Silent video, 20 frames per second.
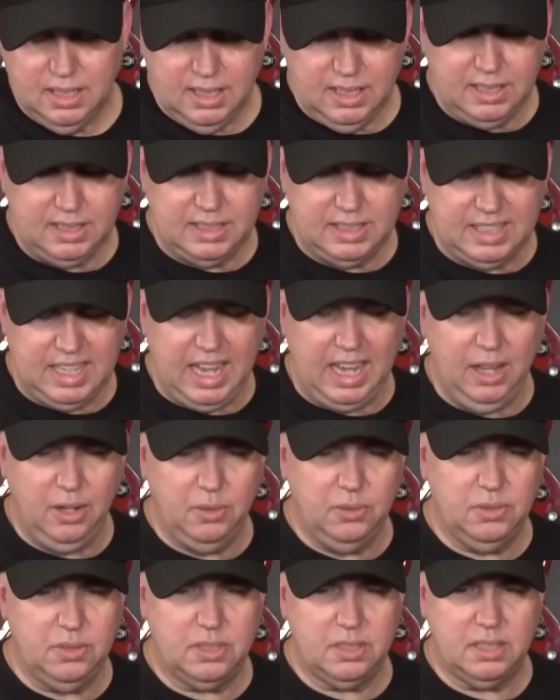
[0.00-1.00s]
It
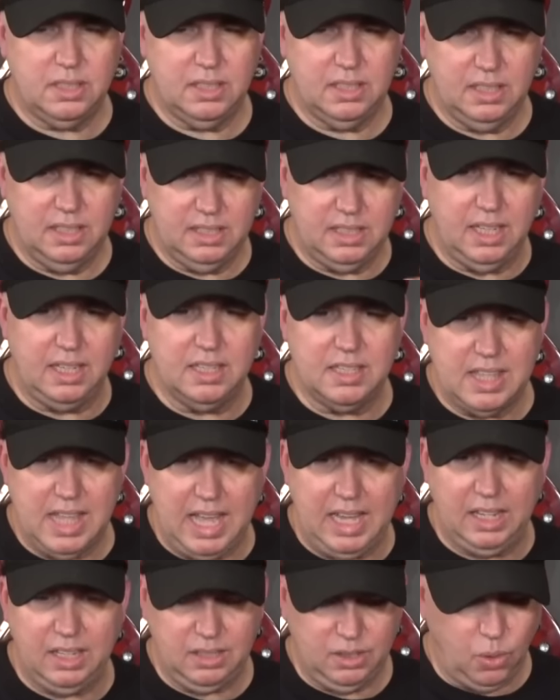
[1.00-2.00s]
sounds, does
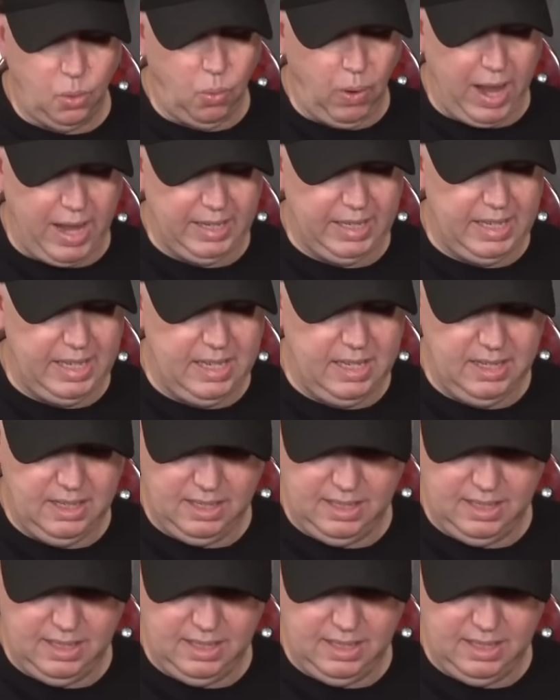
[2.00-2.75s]
that quacky